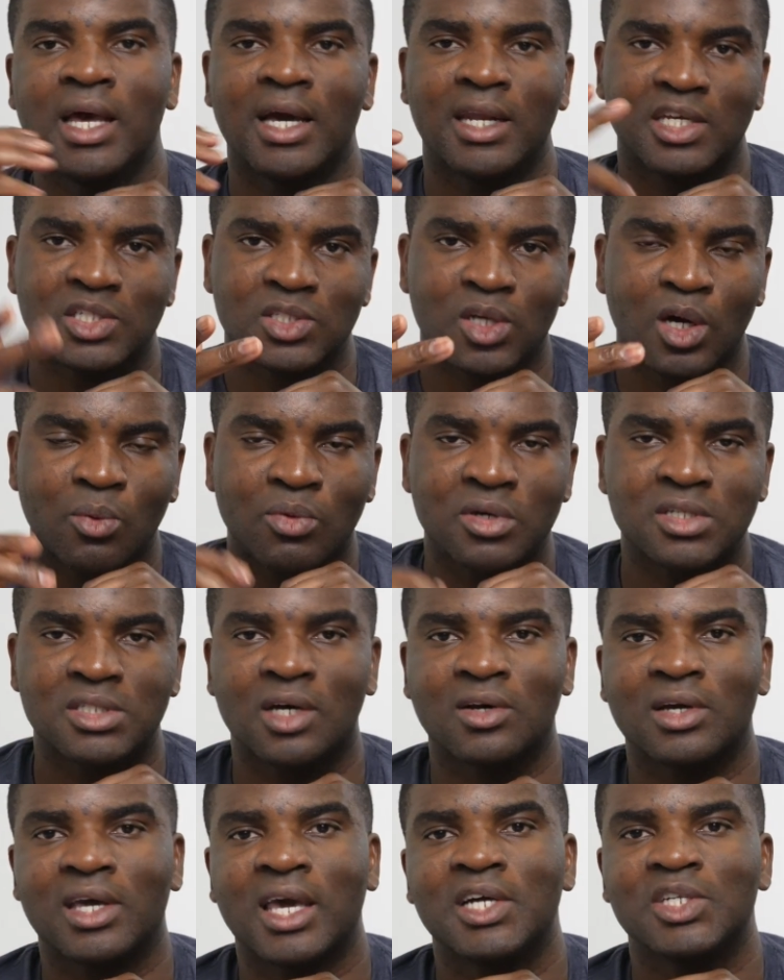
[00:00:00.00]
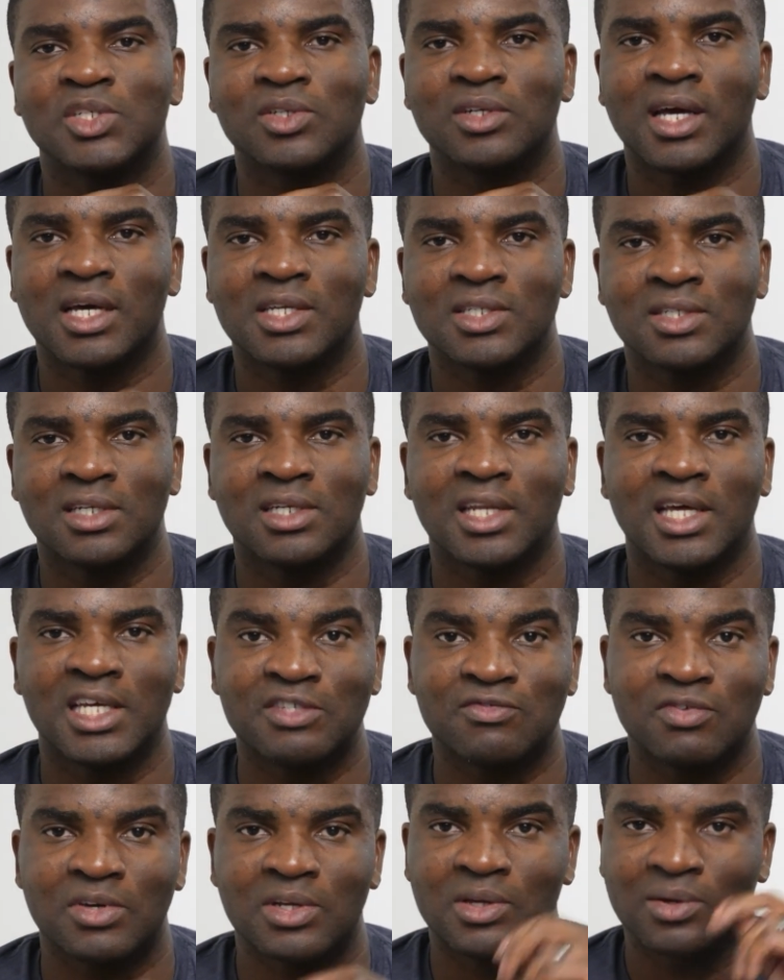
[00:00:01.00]
and as always, I'll catch you guys in the
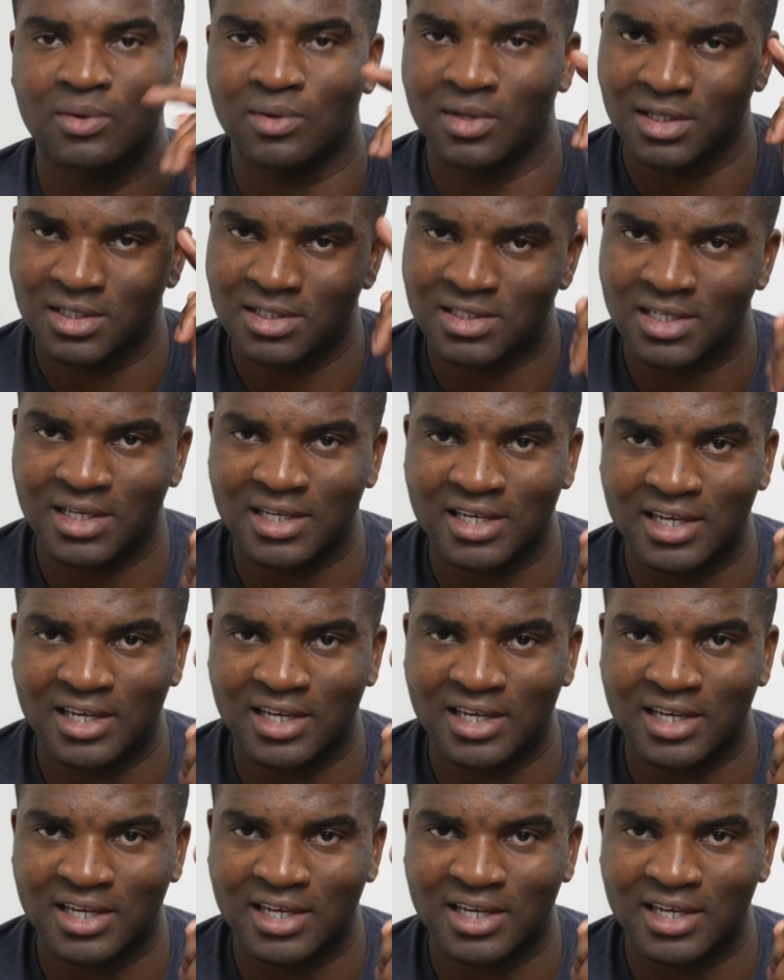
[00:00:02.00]
next video. Take